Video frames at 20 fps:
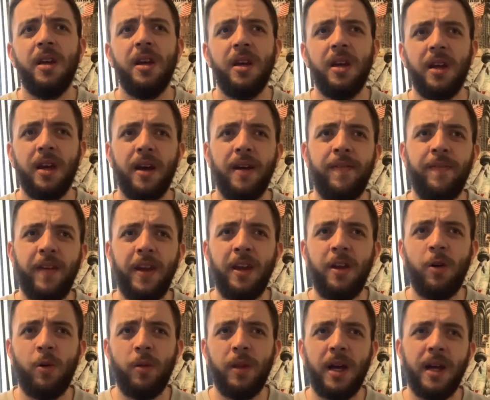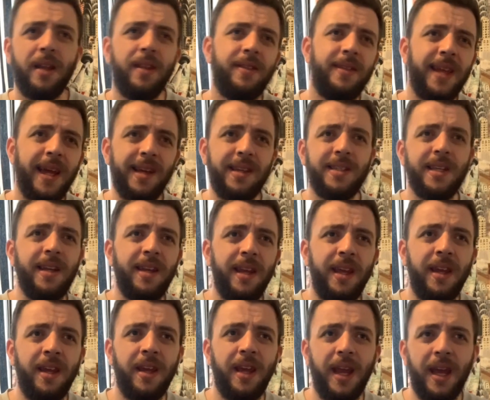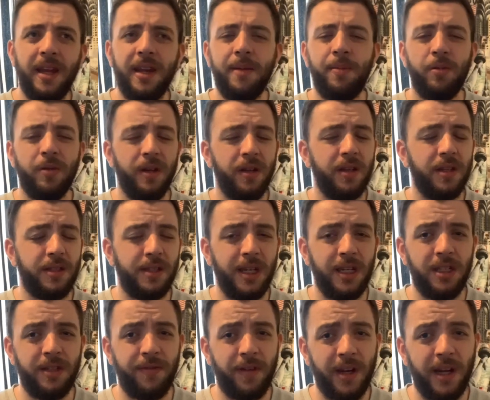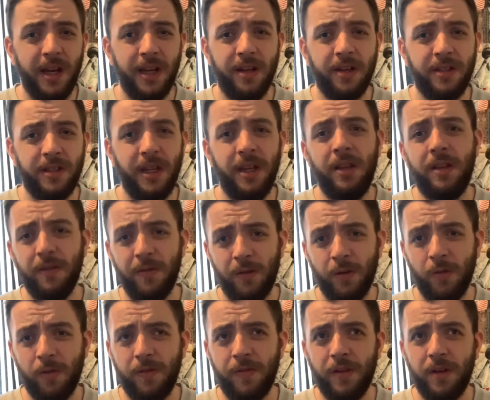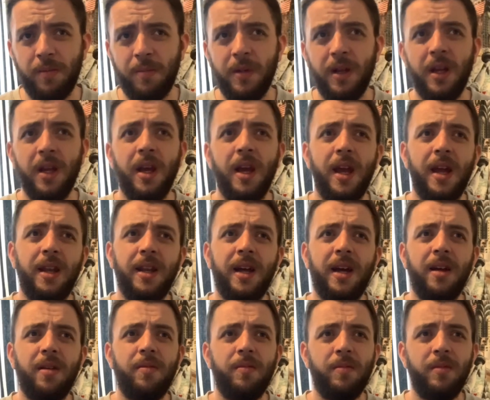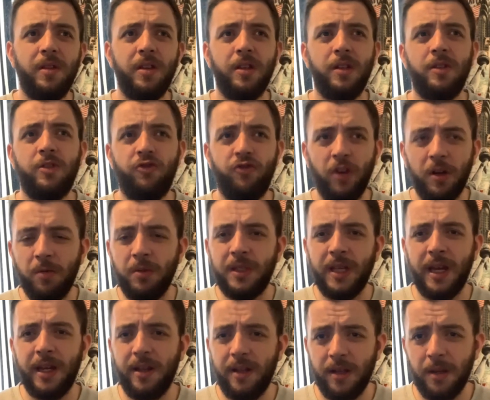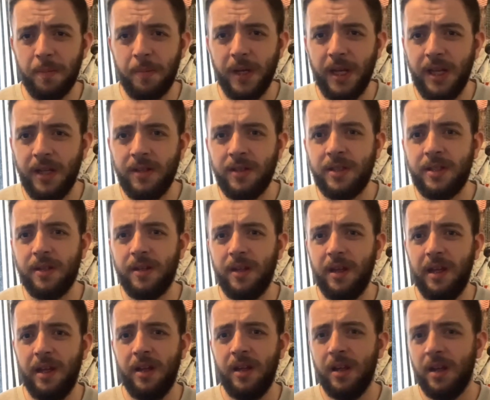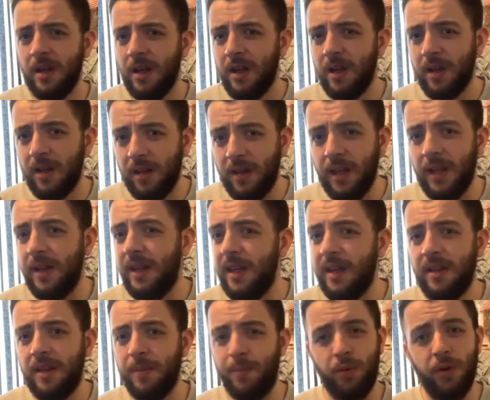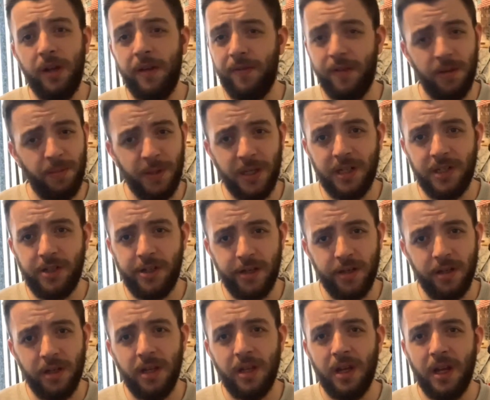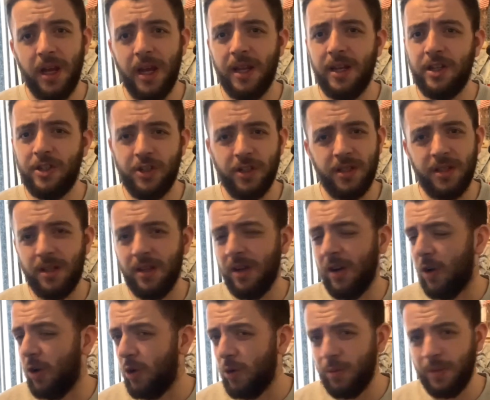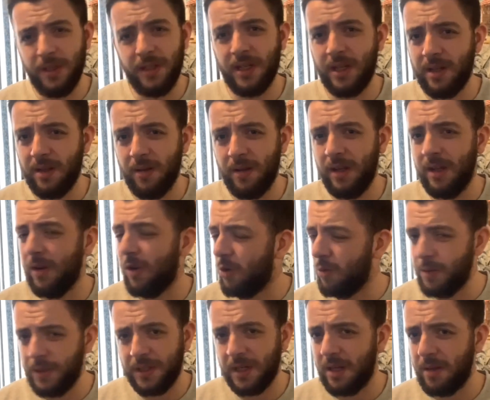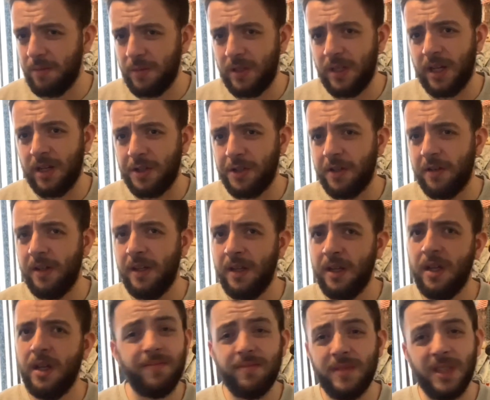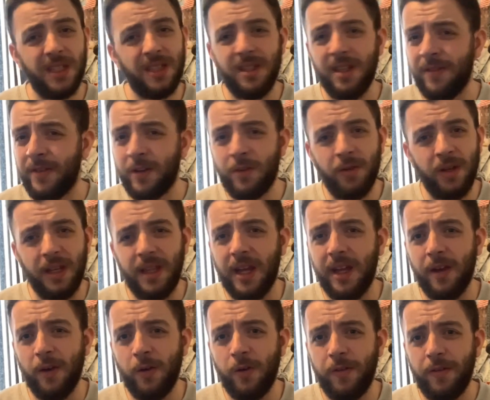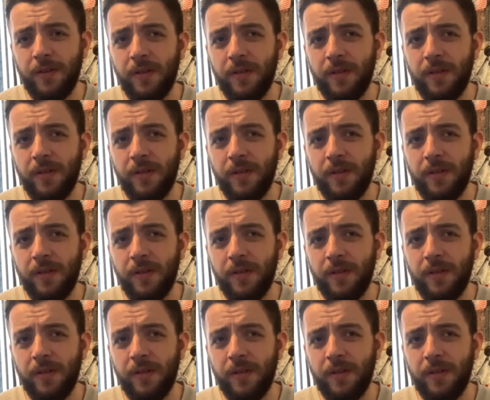I think all that digs into any player that signs for either side of Old Firm, and that drills it into their brains that they need to play for the badge. And it always happens naturally. It's never going to die off.